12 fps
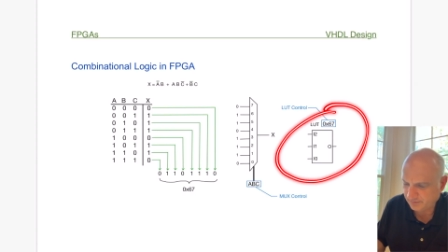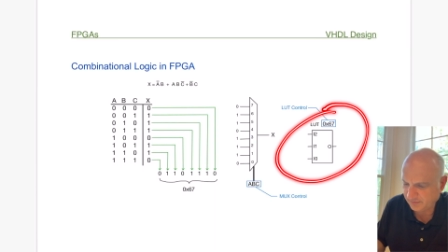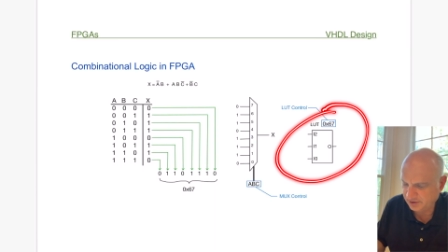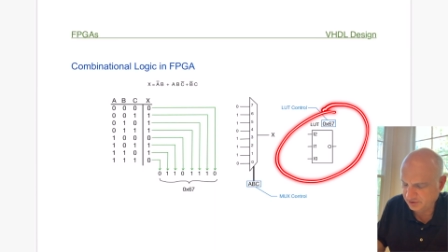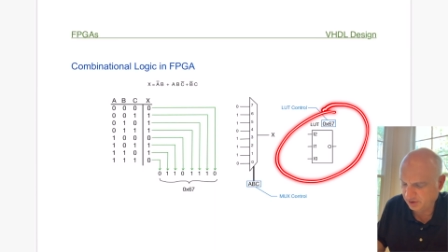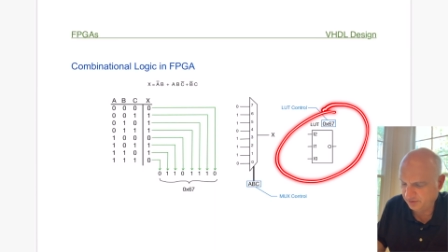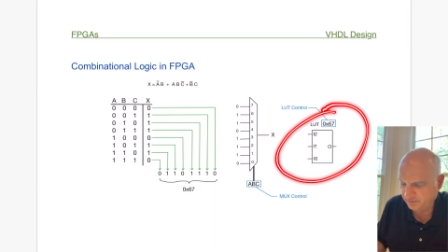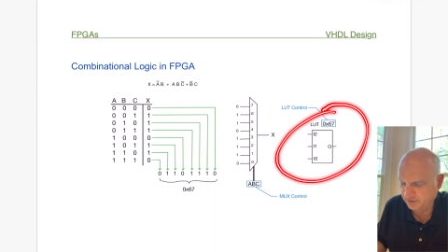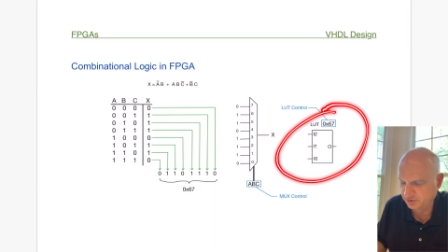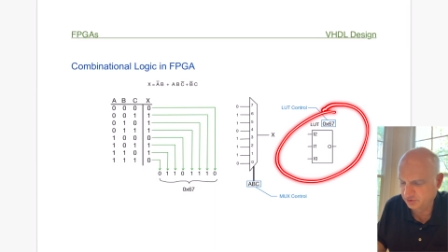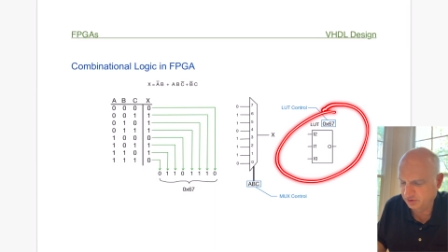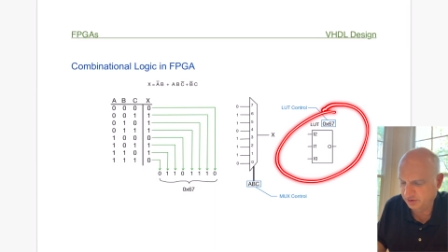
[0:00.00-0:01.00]
is
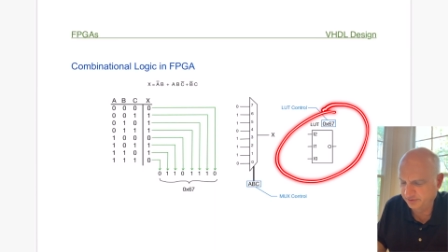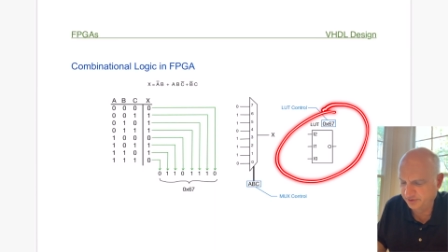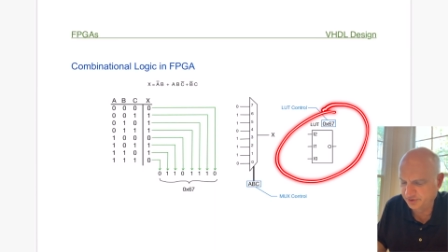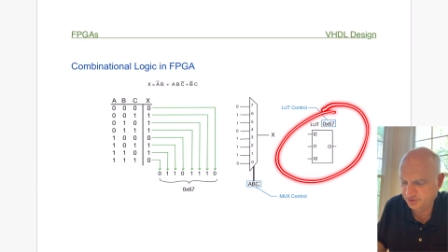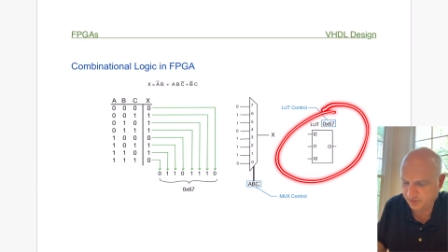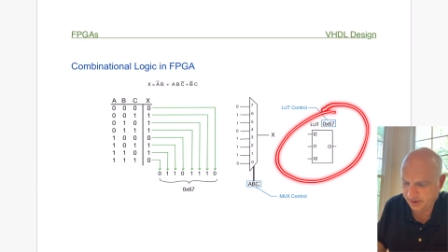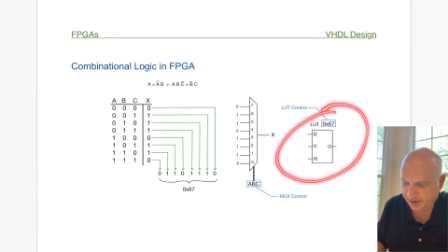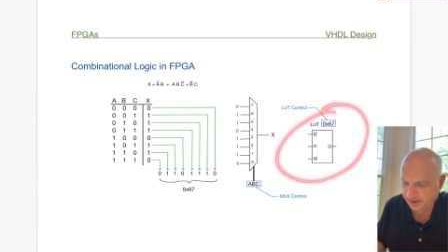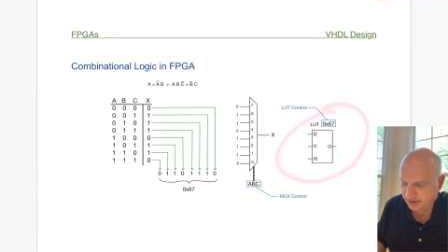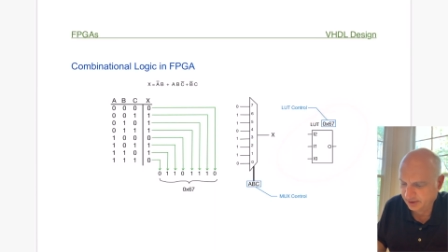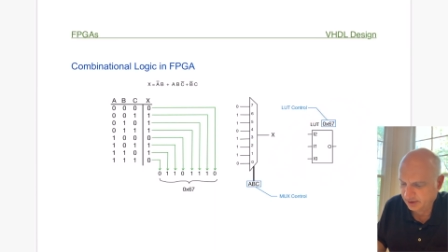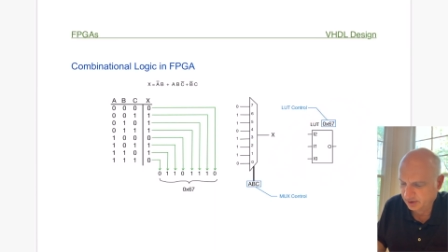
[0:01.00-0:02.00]
often drawn this way,
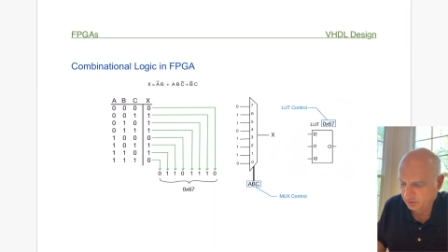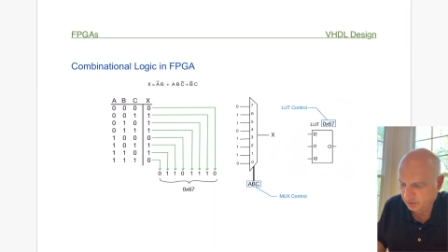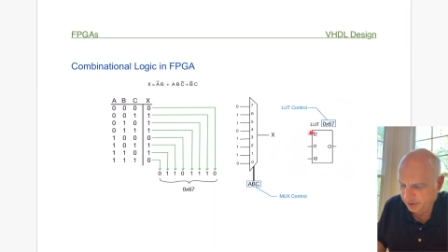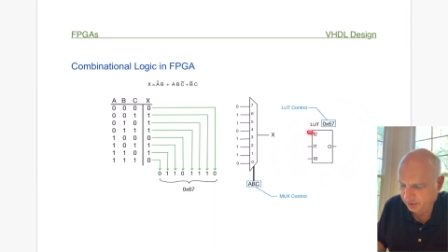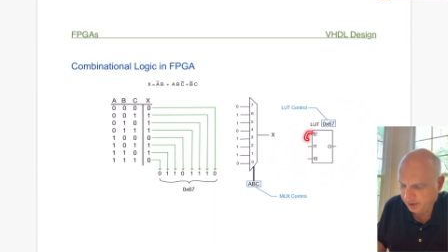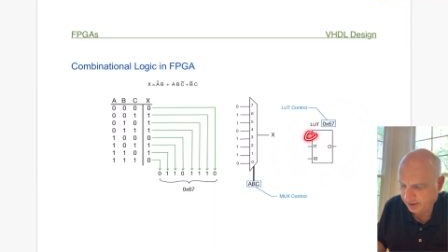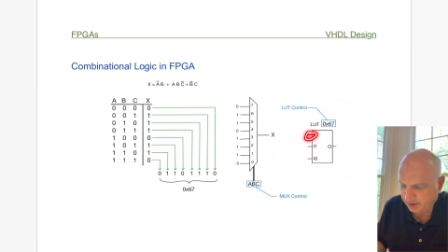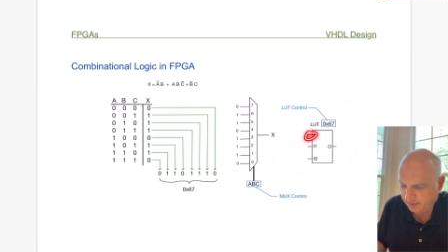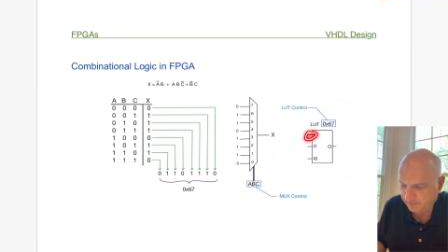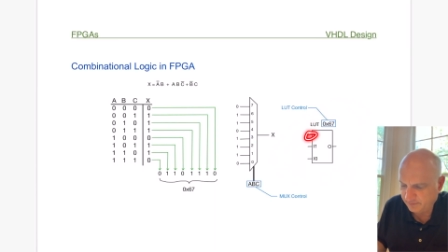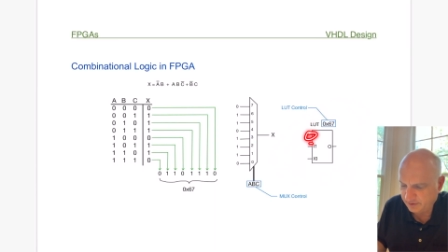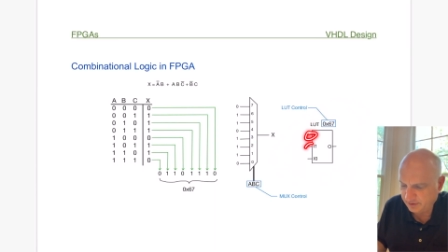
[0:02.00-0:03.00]
where you have